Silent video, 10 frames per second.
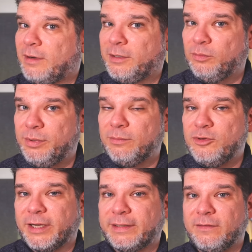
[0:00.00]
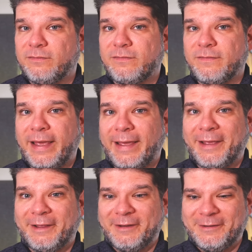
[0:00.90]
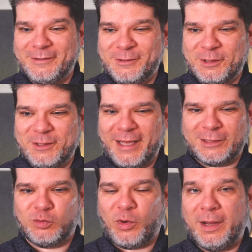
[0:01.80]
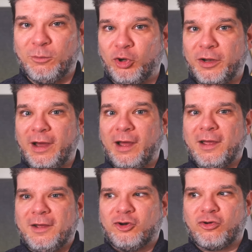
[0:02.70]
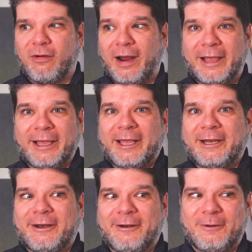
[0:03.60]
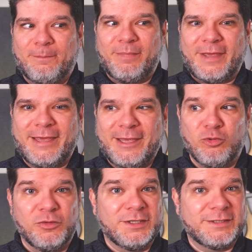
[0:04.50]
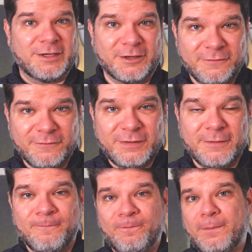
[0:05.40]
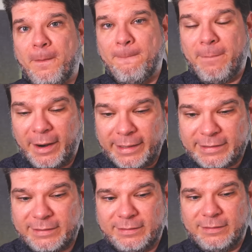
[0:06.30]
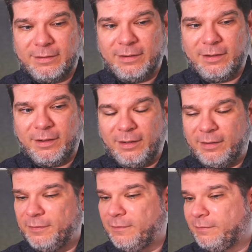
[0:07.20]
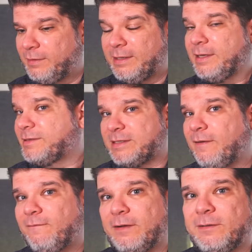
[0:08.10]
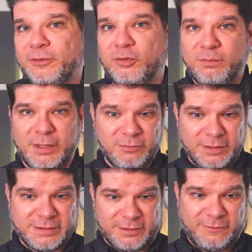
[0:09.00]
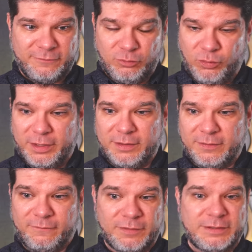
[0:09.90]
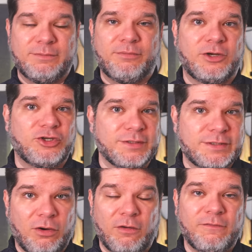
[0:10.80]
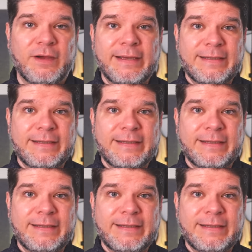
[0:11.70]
try to be objective, and that's why I'm gonna try and be reserved, but uh, the, it's difficult to be reserved with the first impressions of